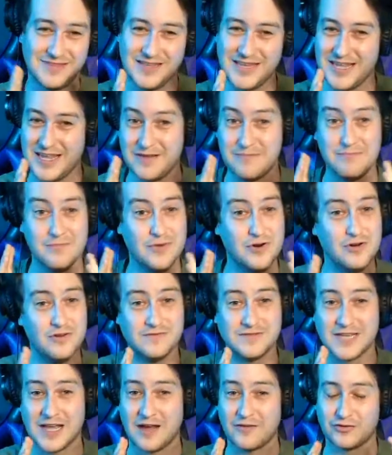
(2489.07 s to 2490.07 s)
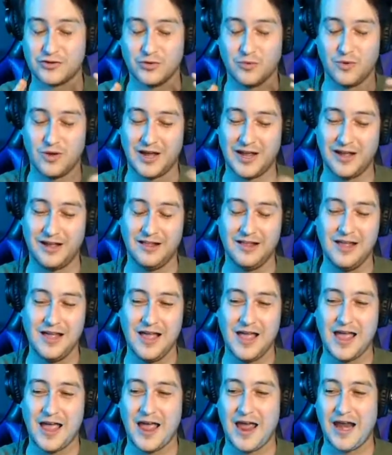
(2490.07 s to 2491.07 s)
it moves after a while.
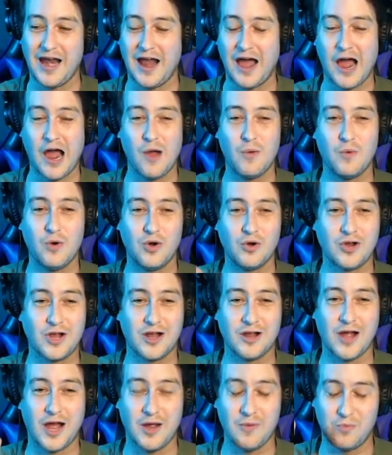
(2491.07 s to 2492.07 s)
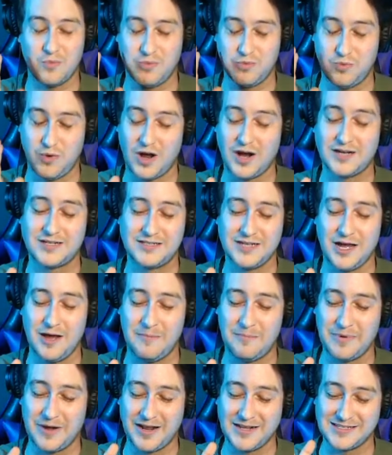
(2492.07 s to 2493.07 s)
And I walked
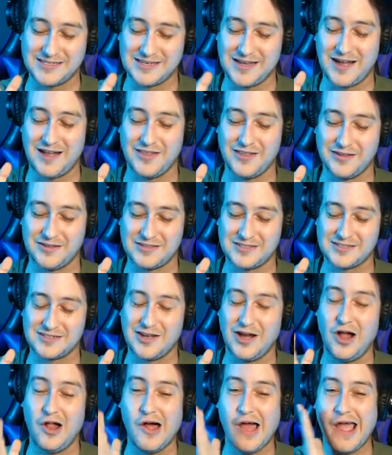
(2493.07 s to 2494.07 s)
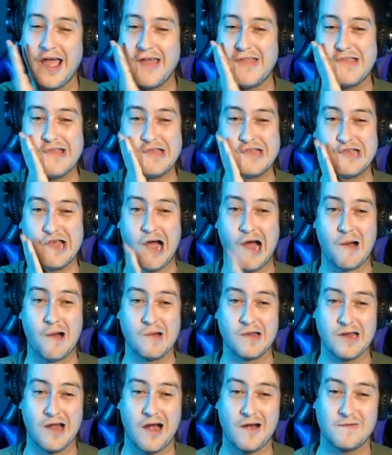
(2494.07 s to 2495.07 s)
up and I saw the skull and it
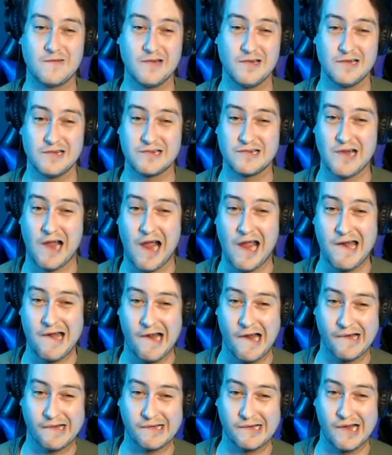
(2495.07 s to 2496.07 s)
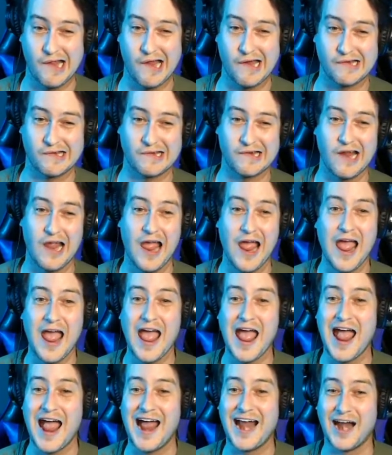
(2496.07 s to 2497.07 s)
goes off to the side like this.
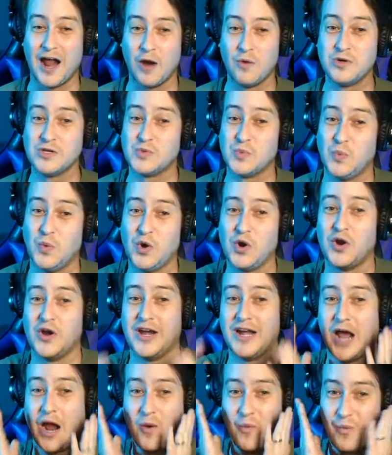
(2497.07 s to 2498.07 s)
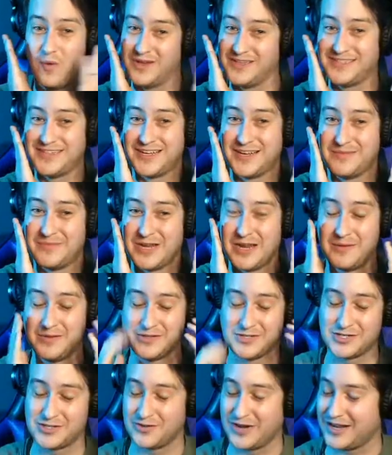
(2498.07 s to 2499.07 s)
And I was worried I wasn't going to be able to
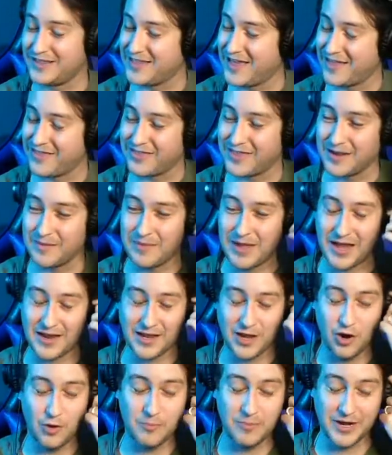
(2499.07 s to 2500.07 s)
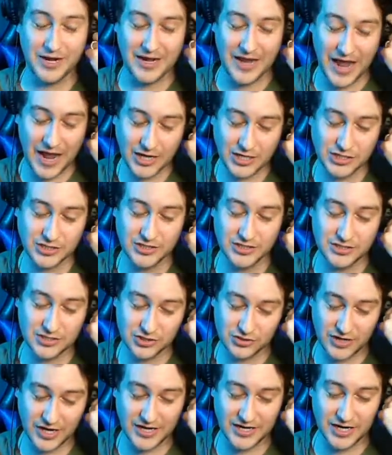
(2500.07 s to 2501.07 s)
straighten that thing back out, but it actually
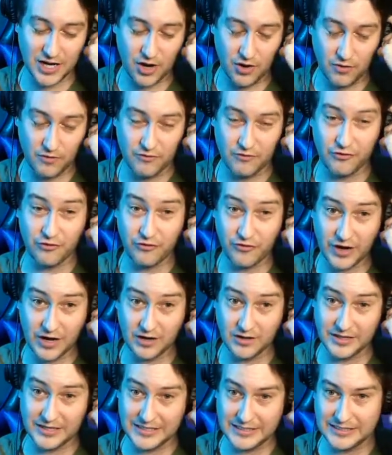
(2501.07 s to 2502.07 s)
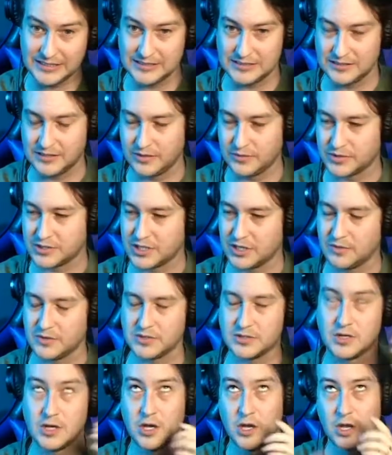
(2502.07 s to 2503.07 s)
straightened out fairly easily, which I was,